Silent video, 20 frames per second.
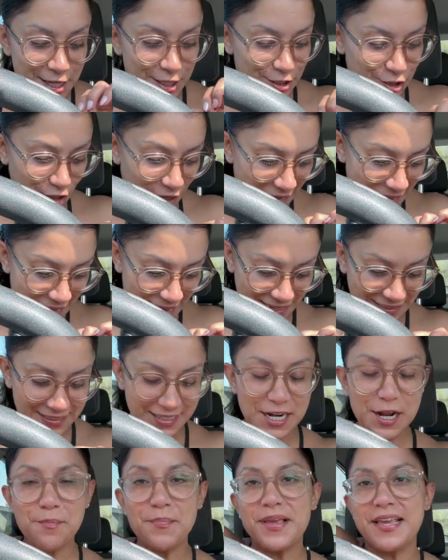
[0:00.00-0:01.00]
So I
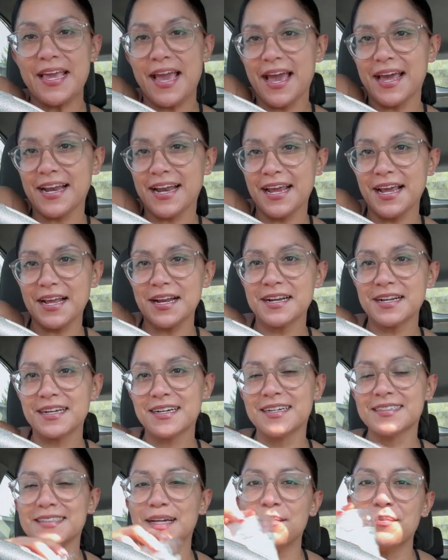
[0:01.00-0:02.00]
ended up getting,
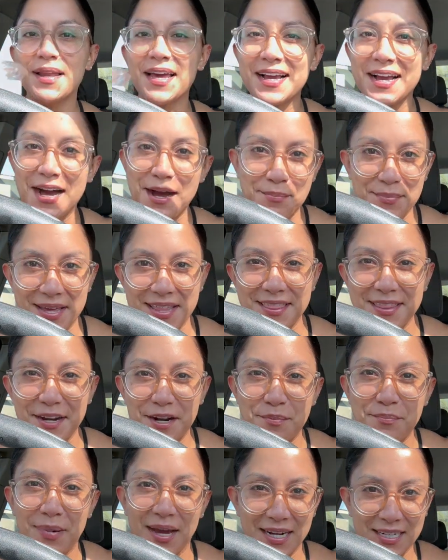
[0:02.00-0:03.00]
because I'm like, I'm in
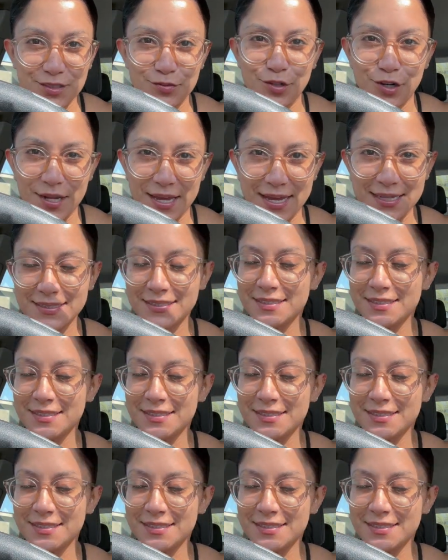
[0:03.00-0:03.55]
there, might as well get